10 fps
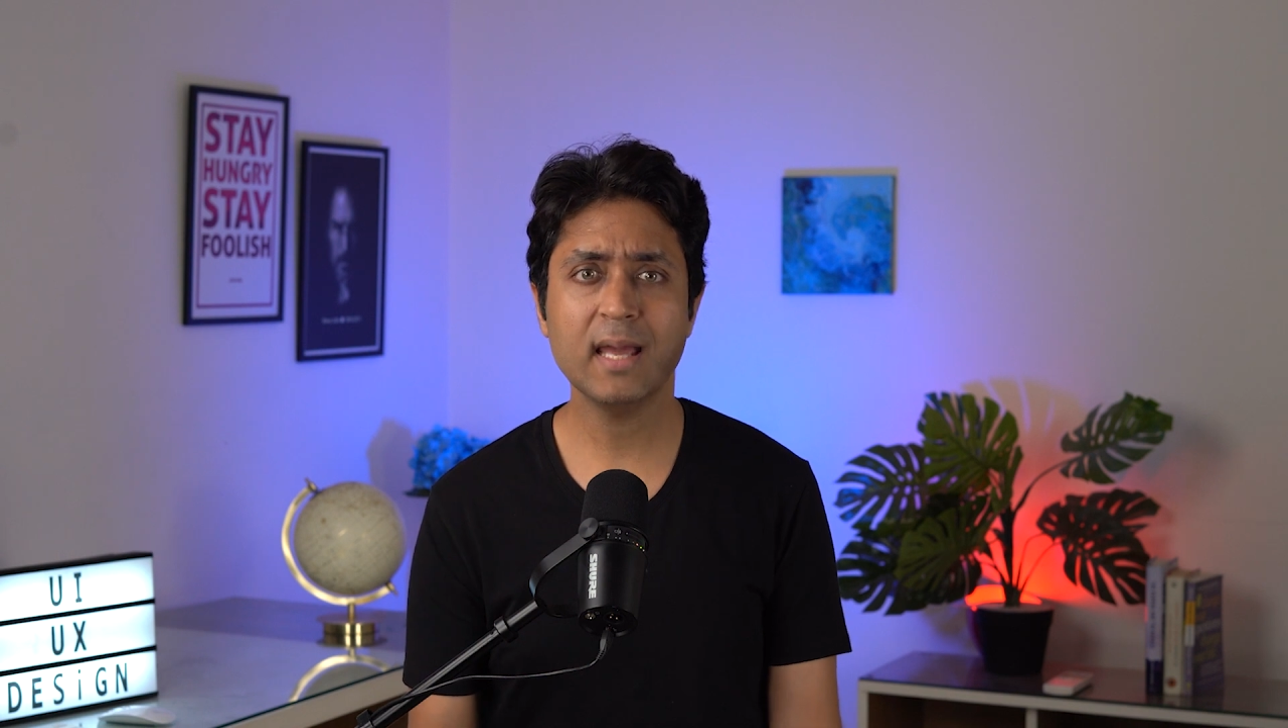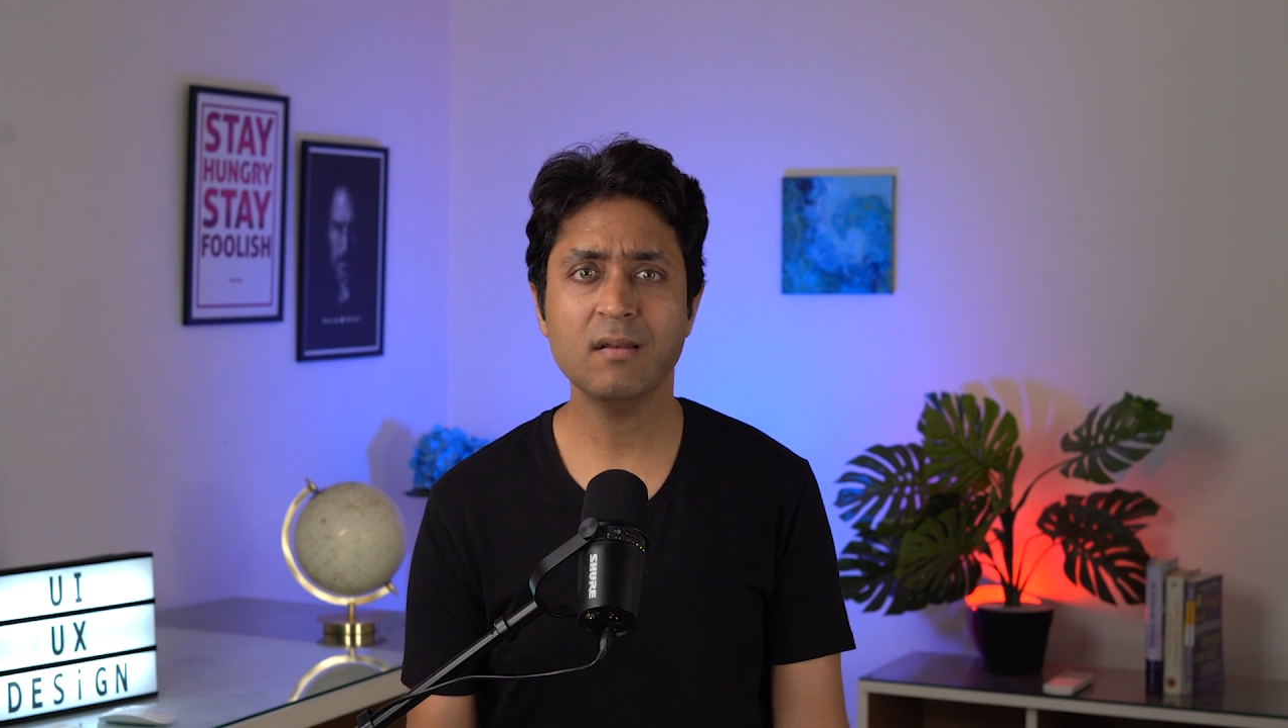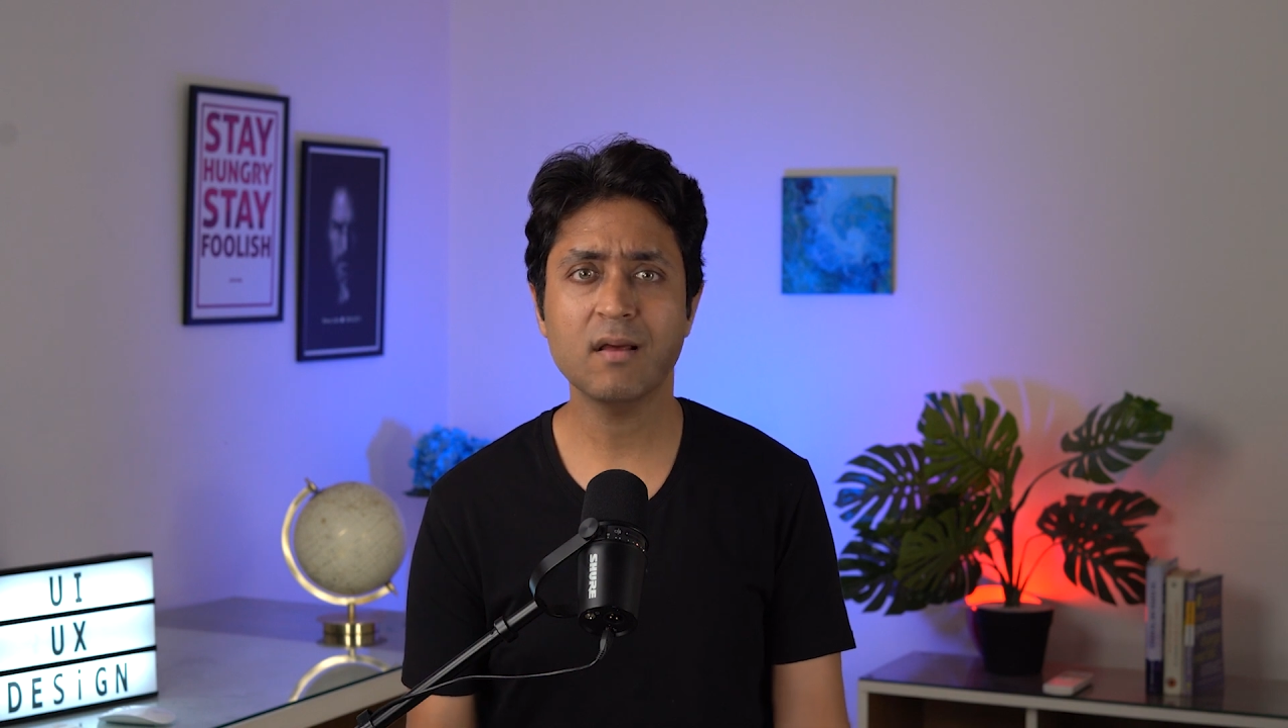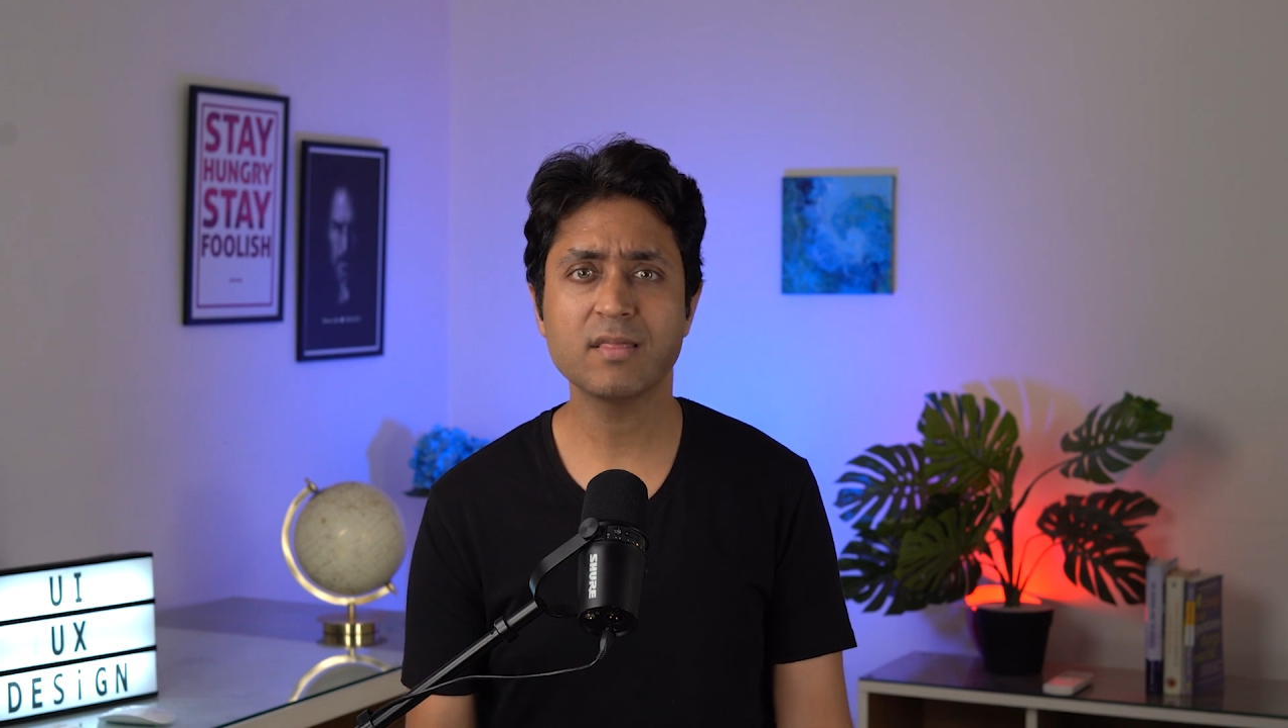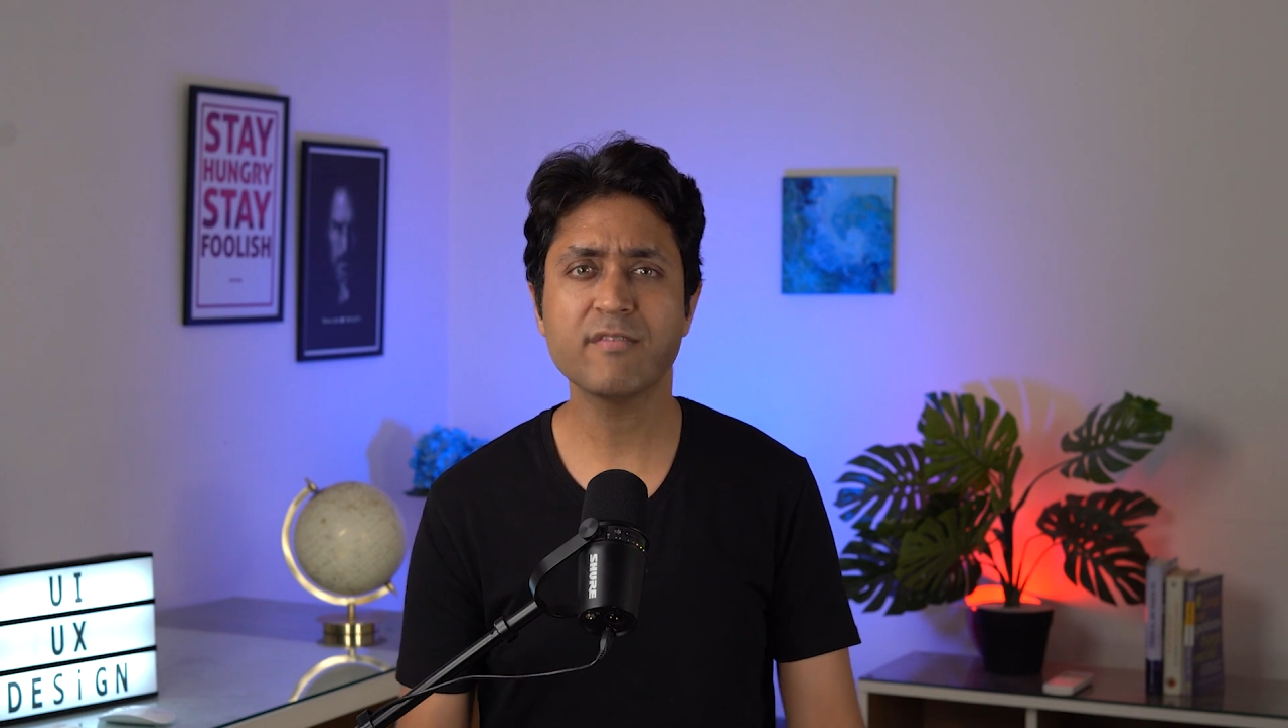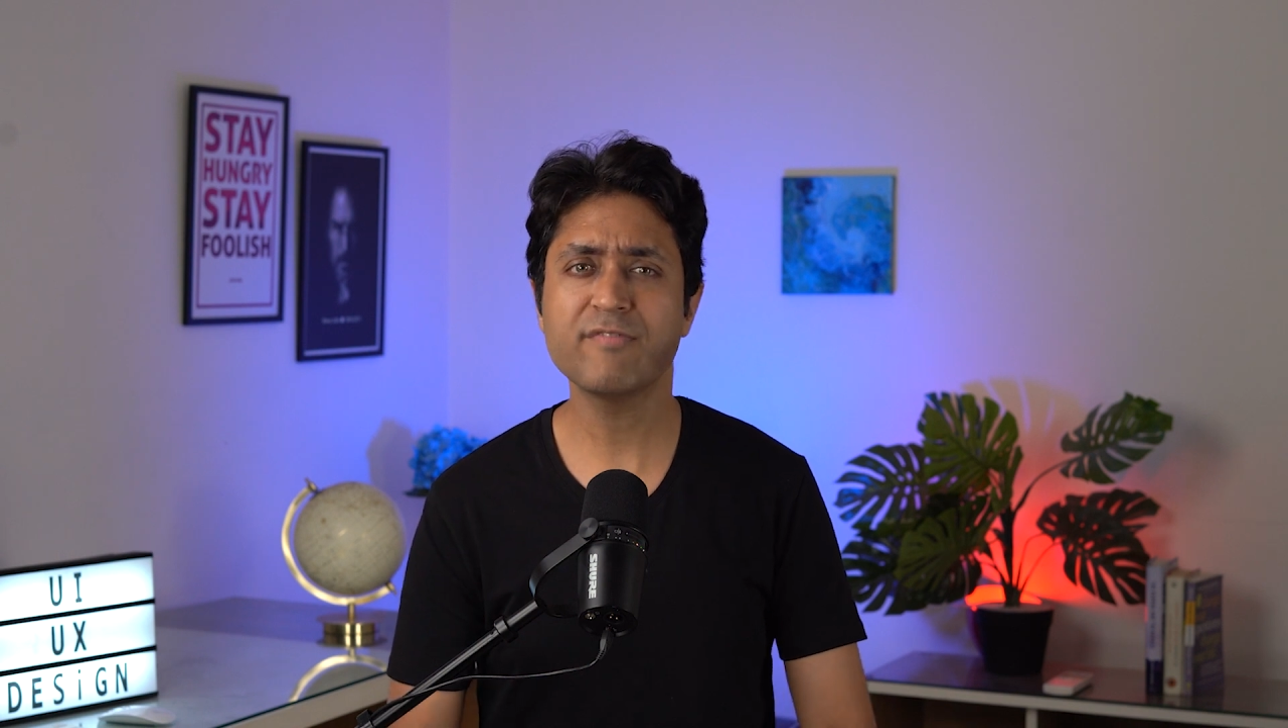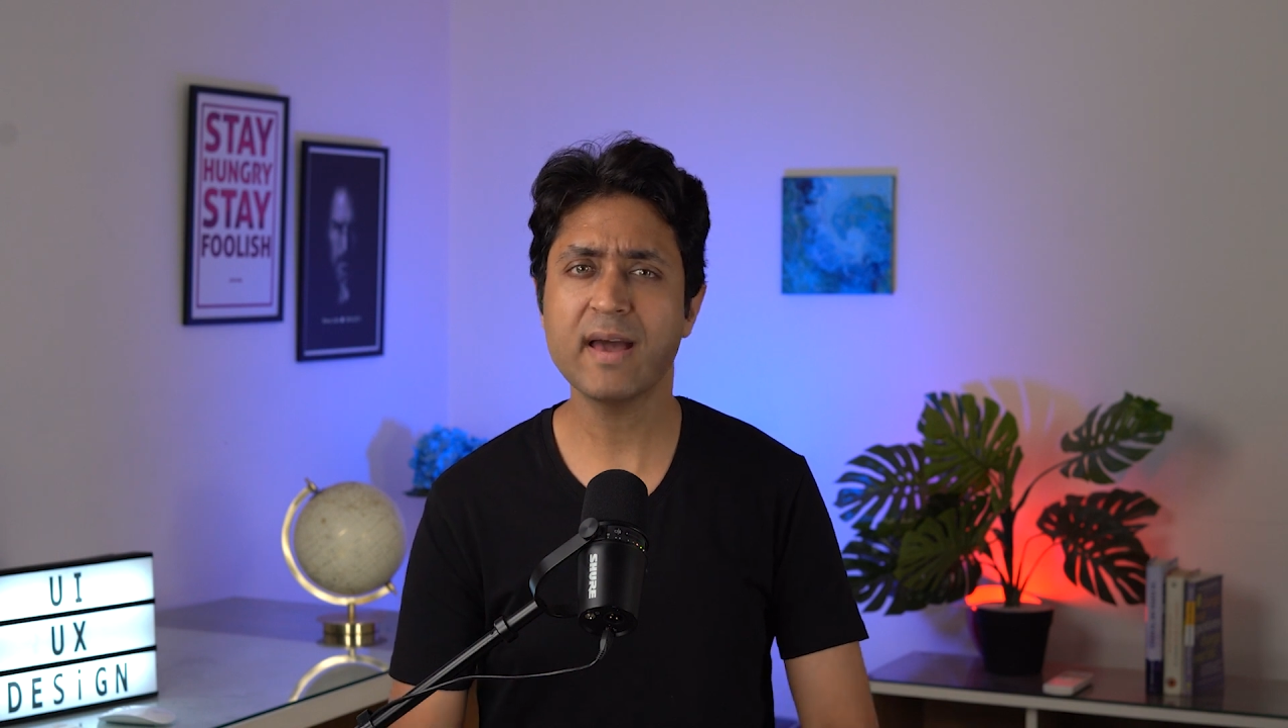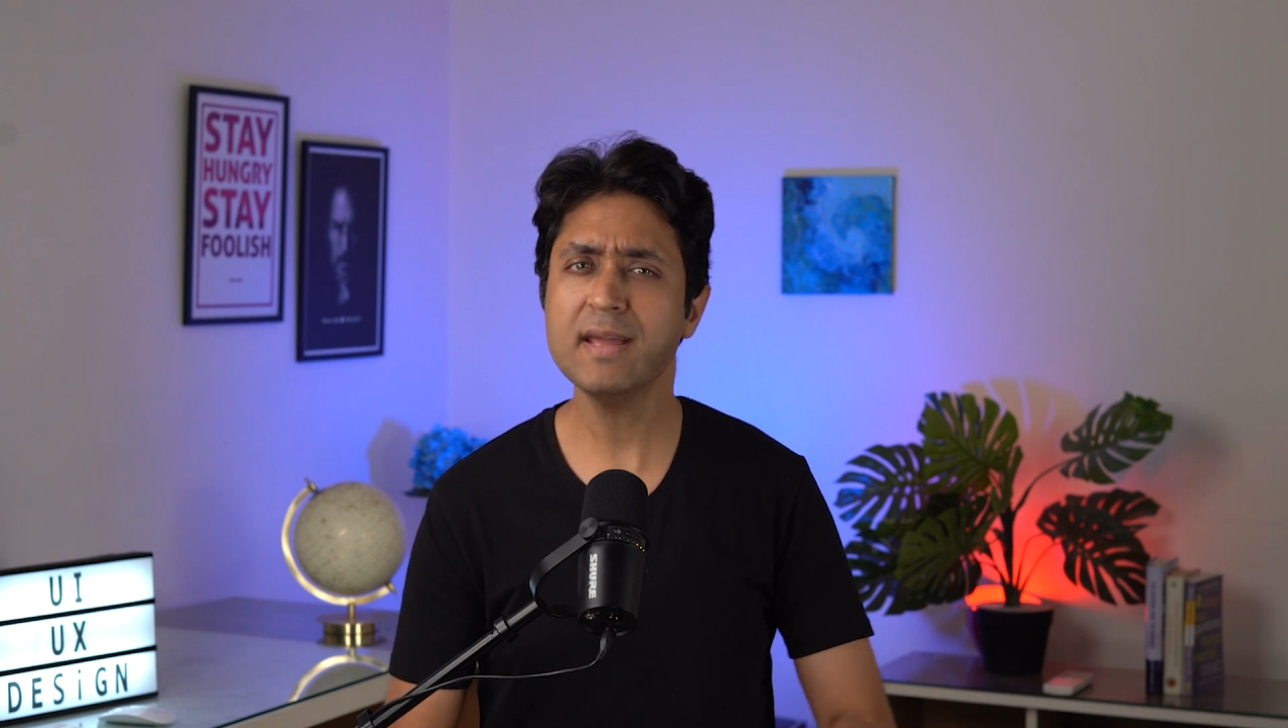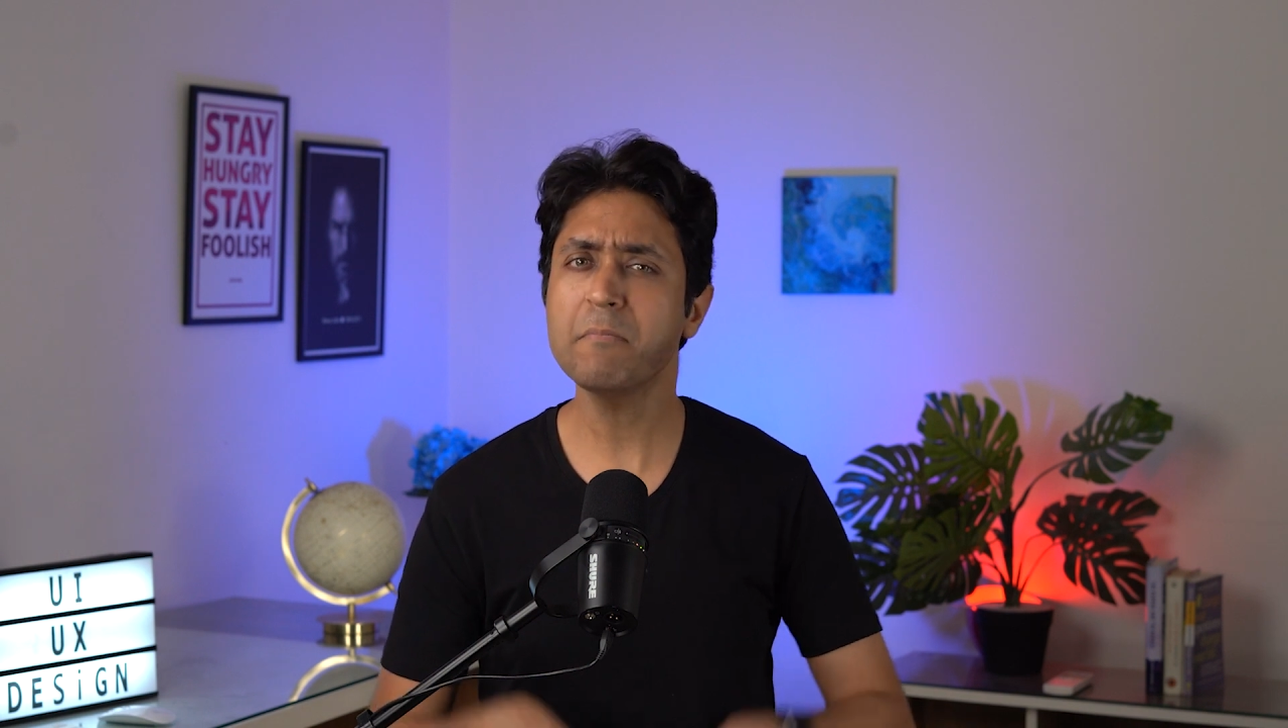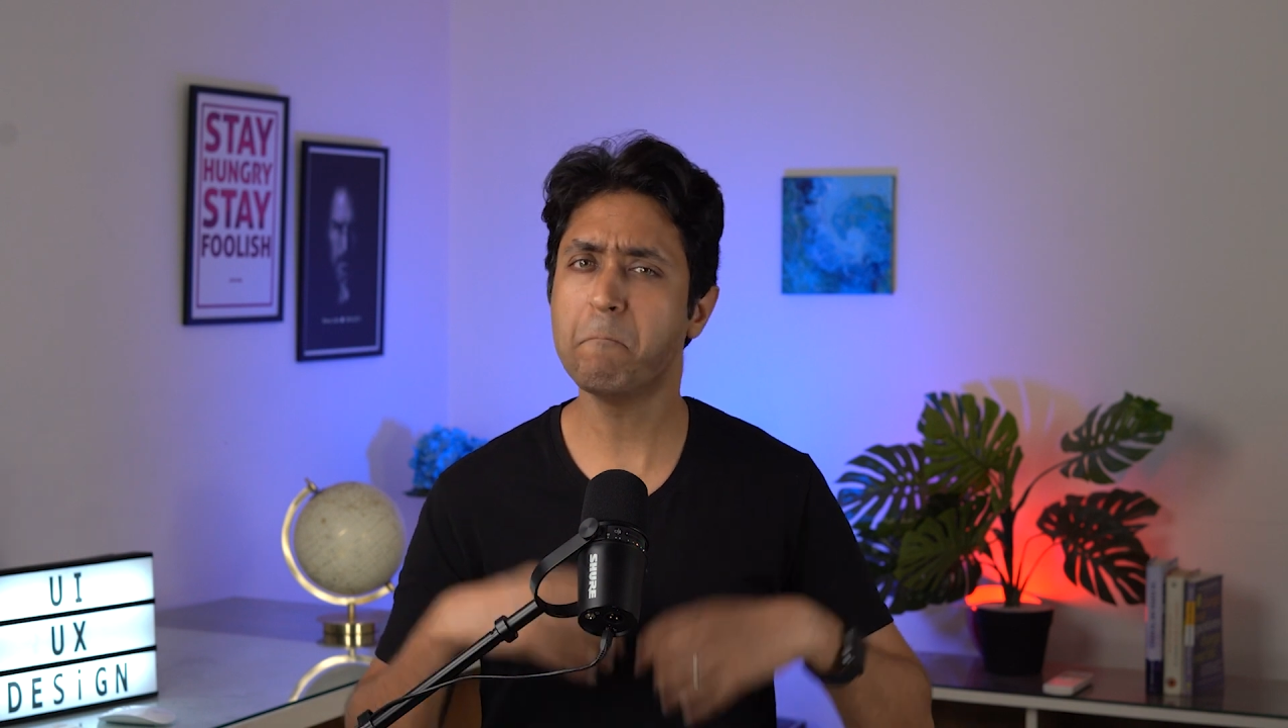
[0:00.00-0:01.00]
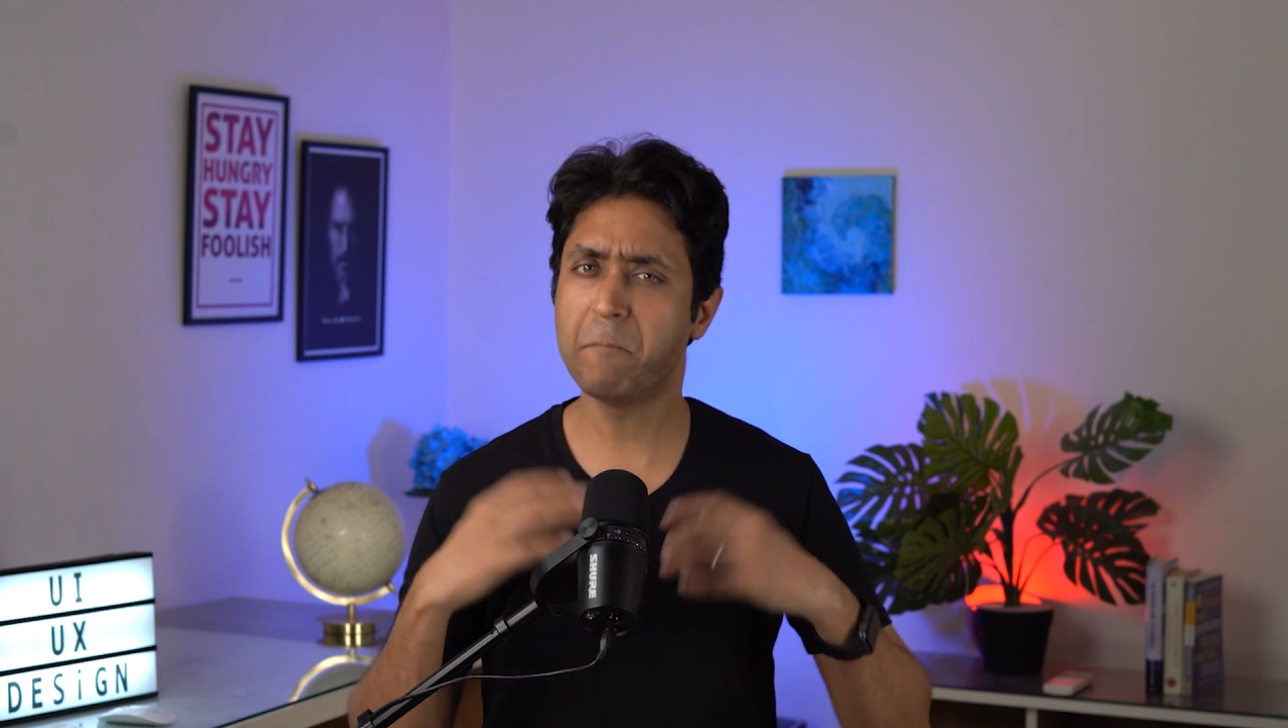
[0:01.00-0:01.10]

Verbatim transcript: in the very